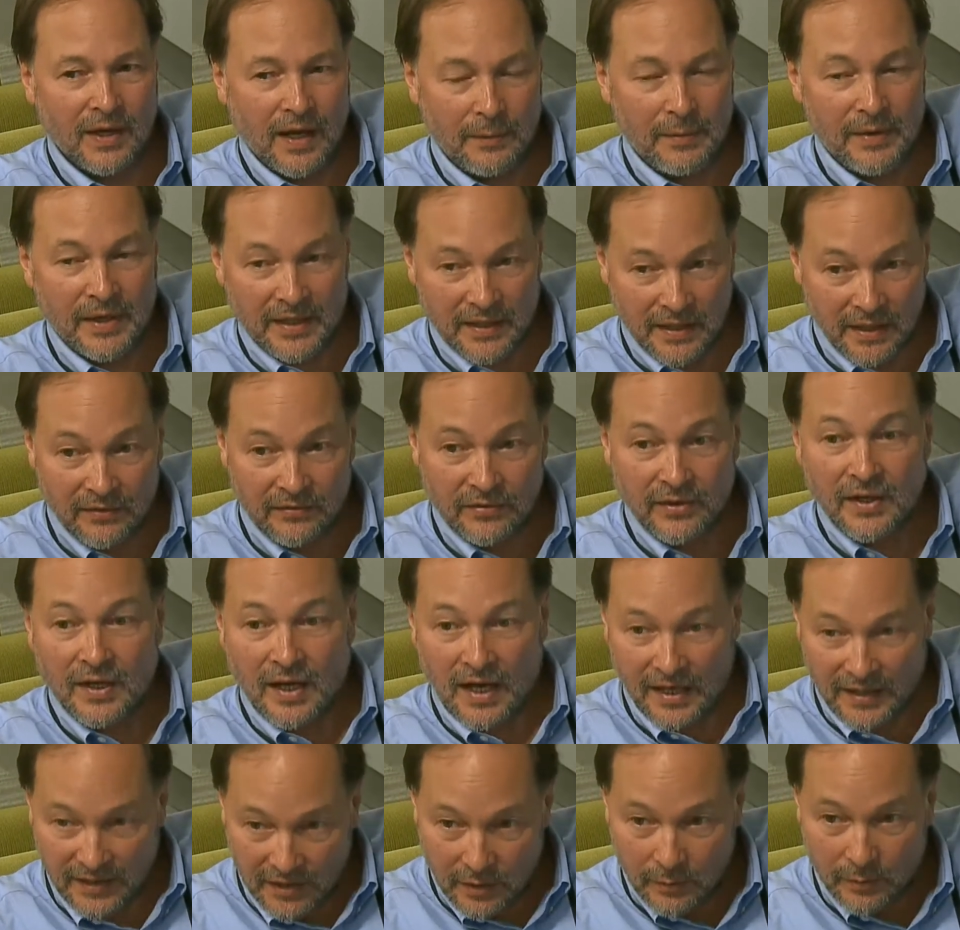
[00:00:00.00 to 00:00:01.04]
I mean, I guess
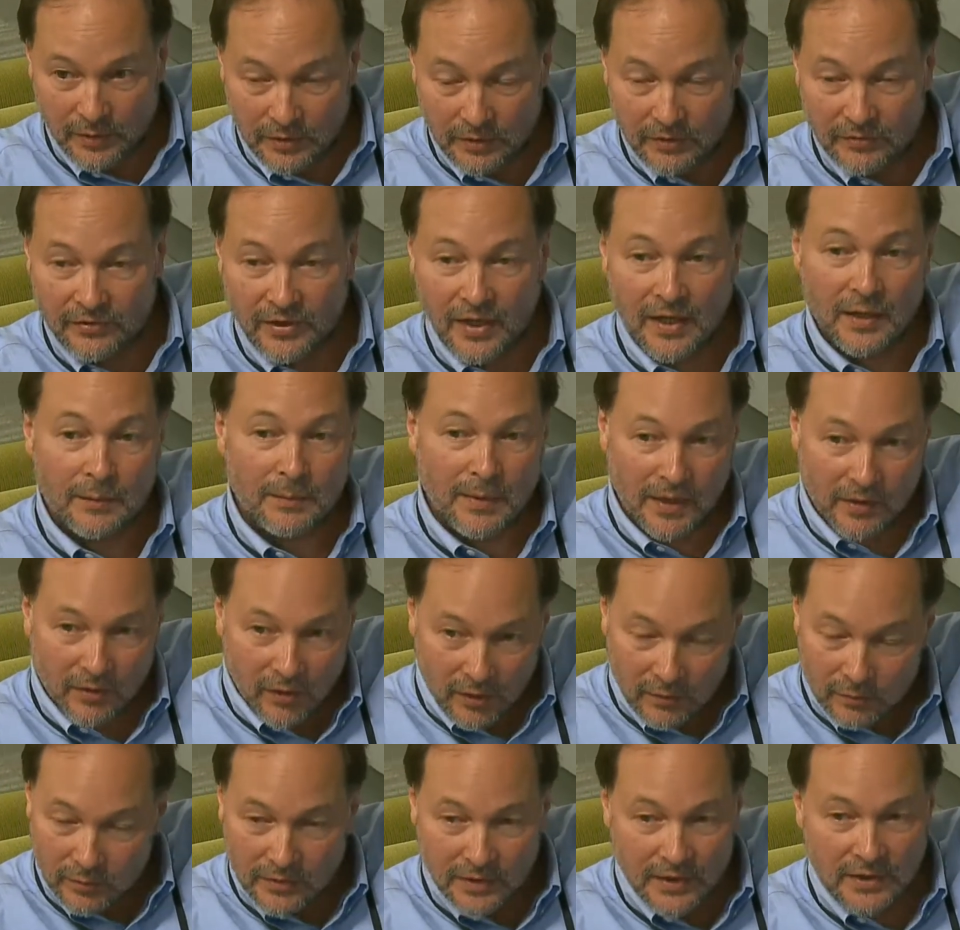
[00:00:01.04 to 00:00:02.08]
I hear what you're saying about
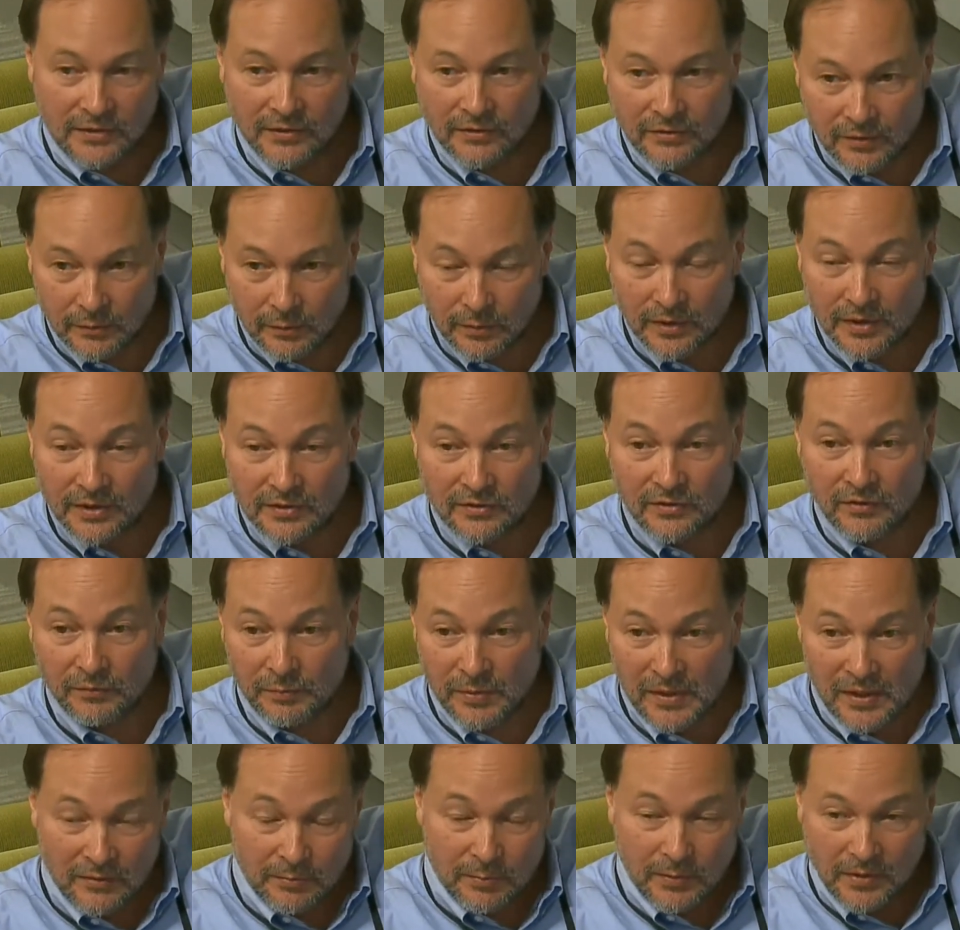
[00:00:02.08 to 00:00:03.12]
all religions are religions of
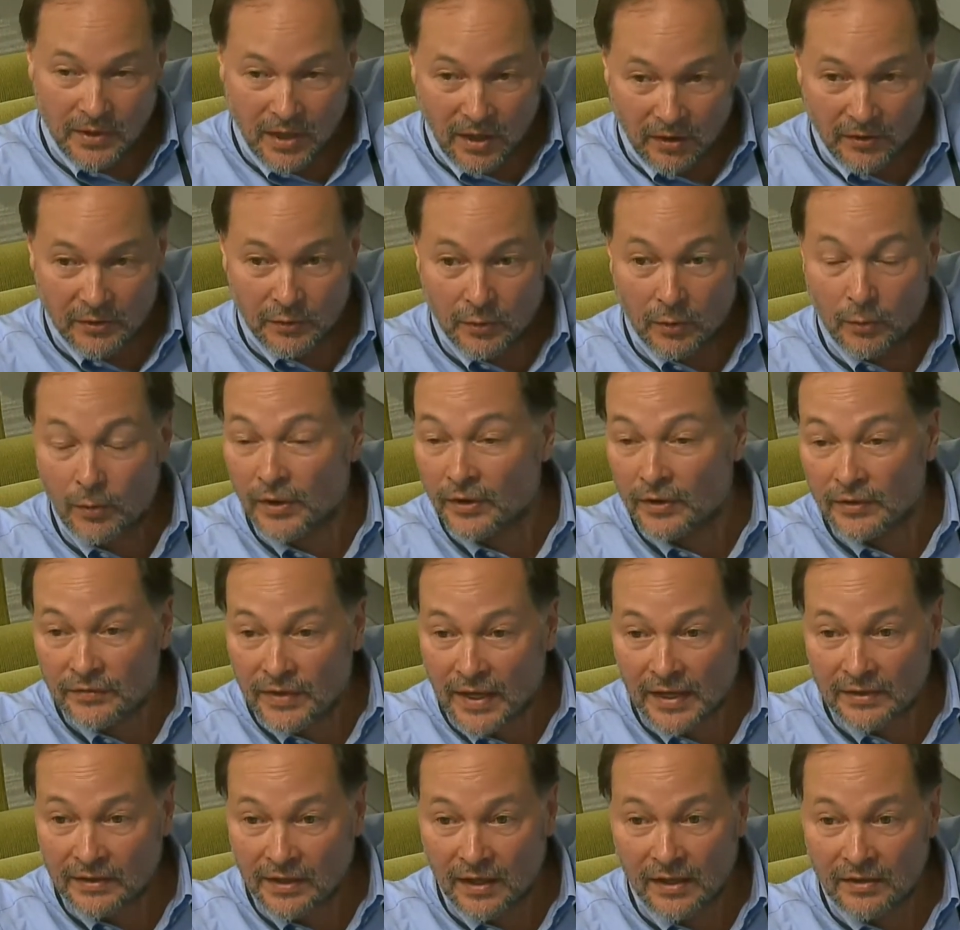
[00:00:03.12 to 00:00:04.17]
peace, but are you aware of
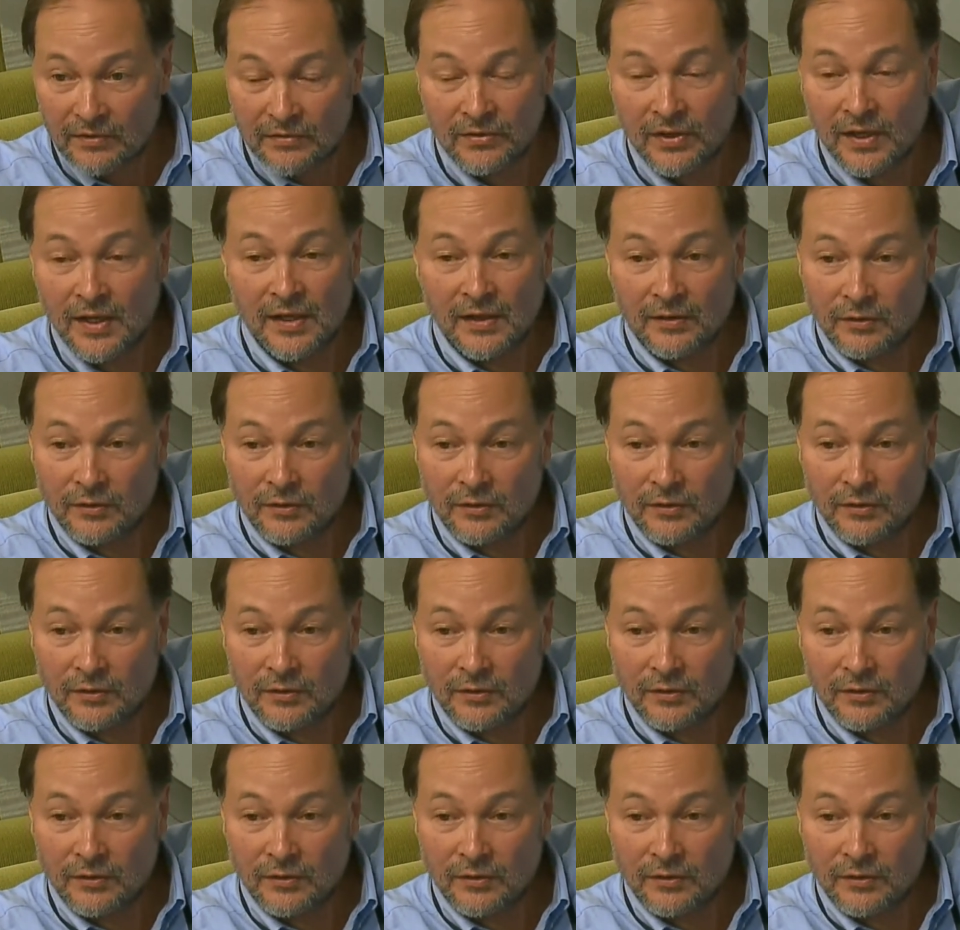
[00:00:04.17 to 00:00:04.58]
that case?